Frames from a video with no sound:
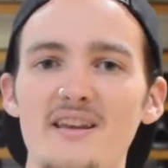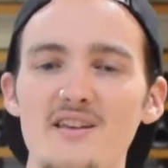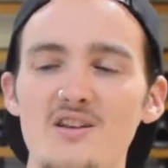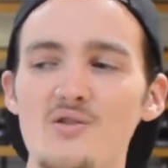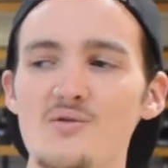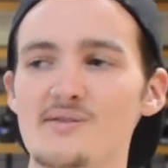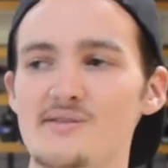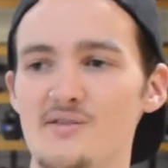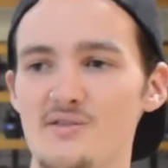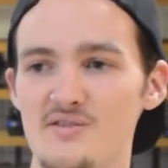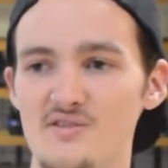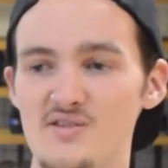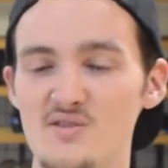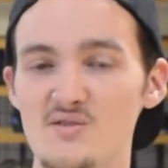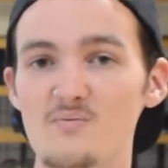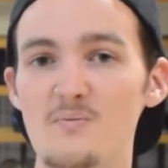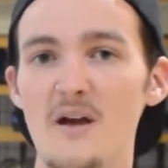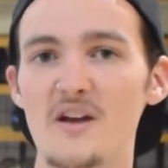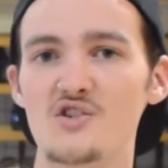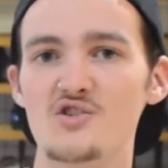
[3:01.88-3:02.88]
used or
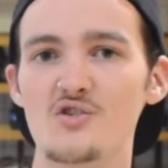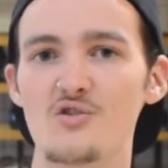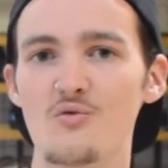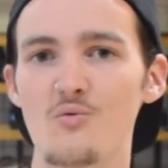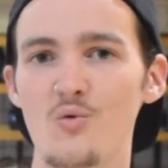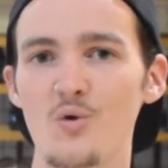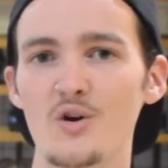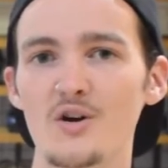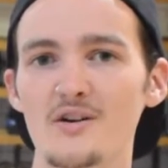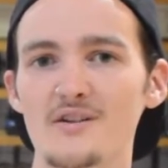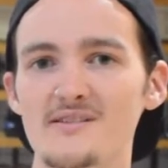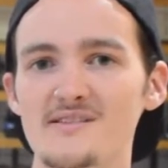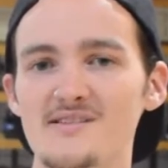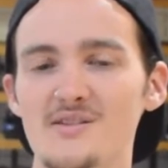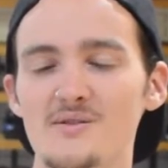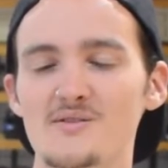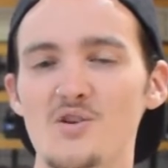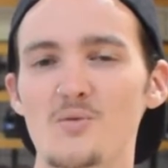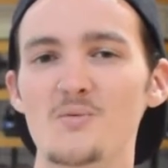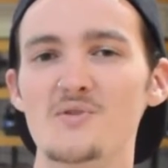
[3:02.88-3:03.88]
special words,
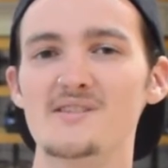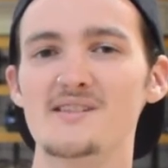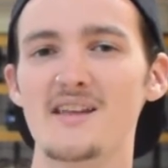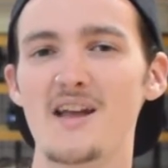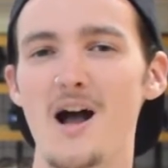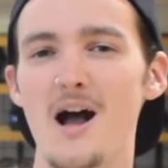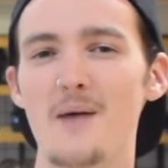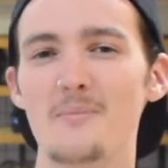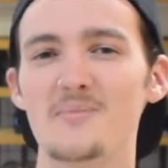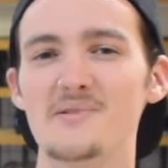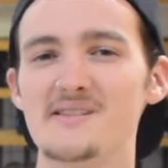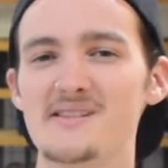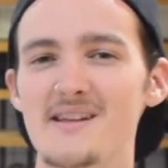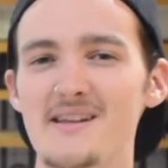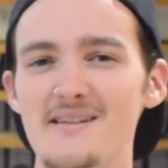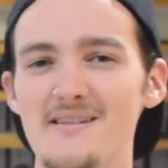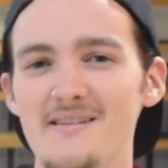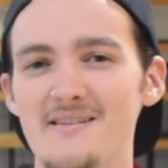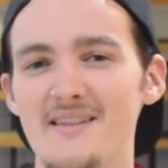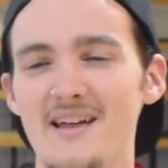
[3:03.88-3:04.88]
so it's almost the opposite